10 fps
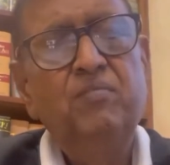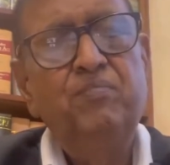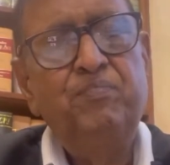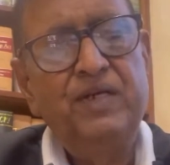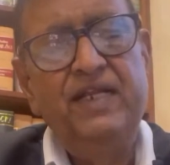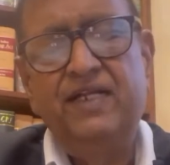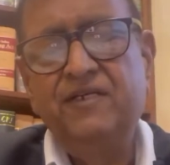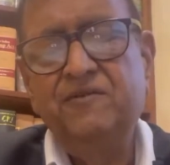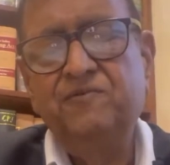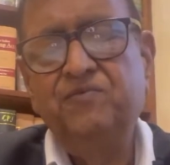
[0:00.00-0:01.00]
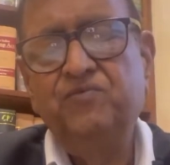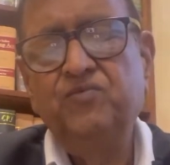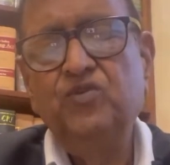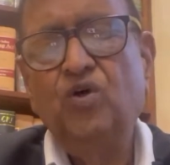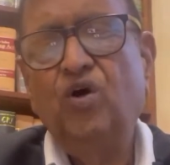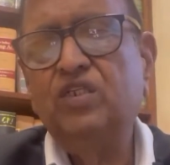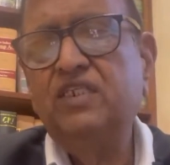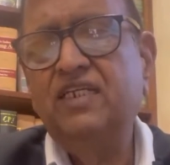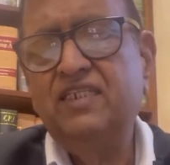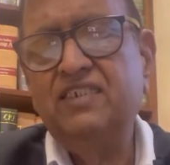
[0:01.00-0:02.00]
plaint or the
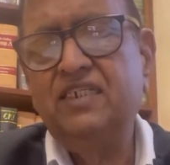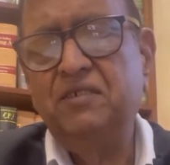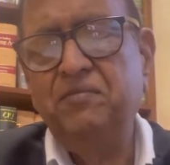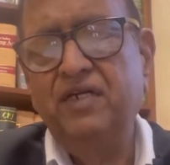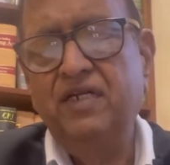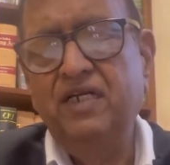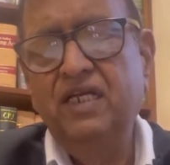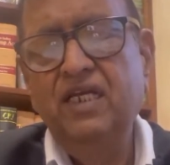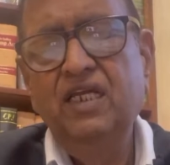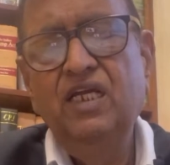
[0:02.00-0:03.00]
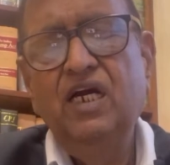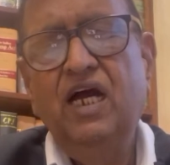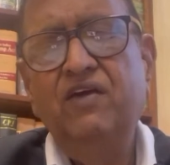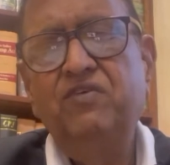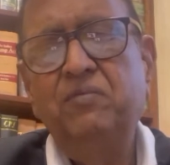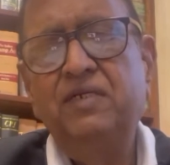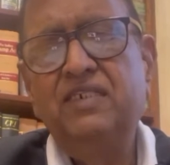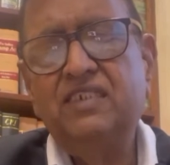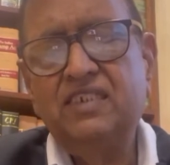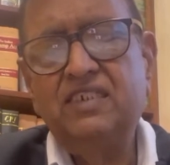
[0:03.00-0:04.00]
written statement. I will be
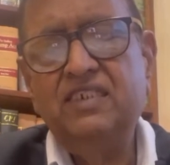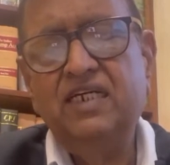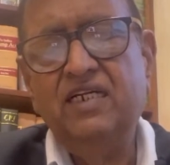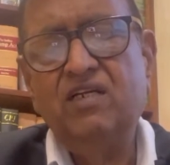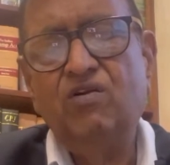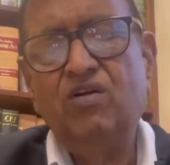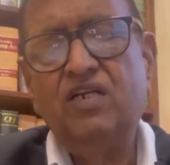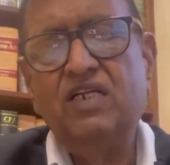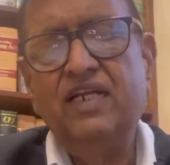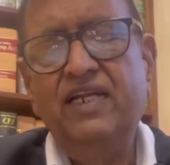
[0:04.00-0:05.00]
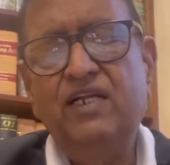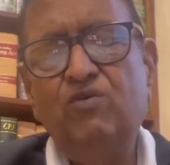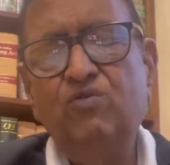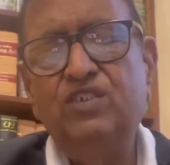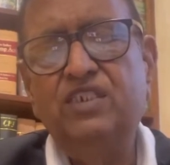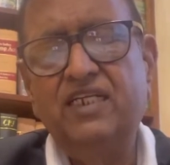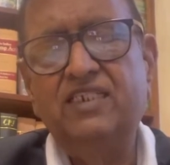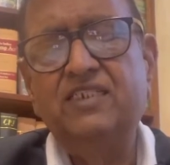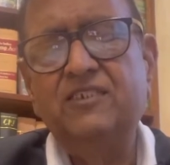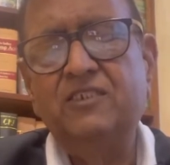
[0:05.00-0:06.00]
discussing under Order 8 Rule 6
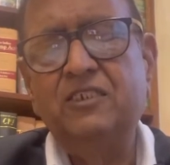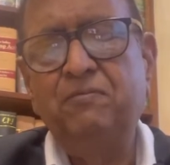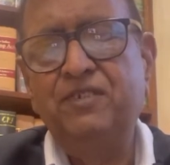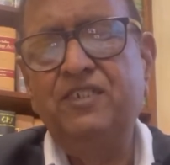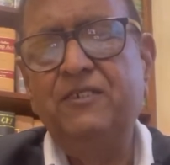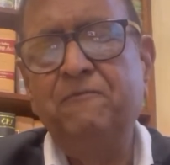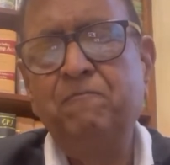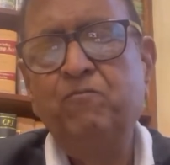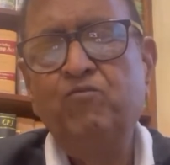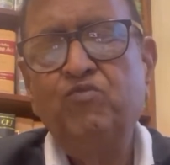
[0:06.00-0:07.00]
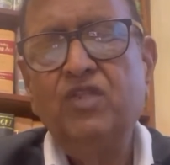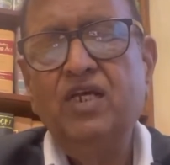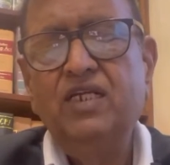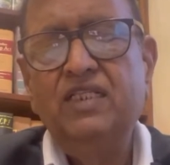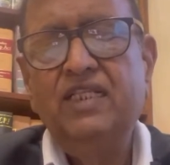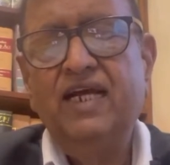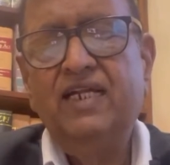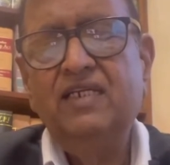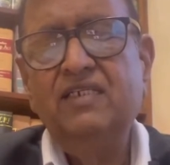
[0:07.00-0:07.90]
CPC that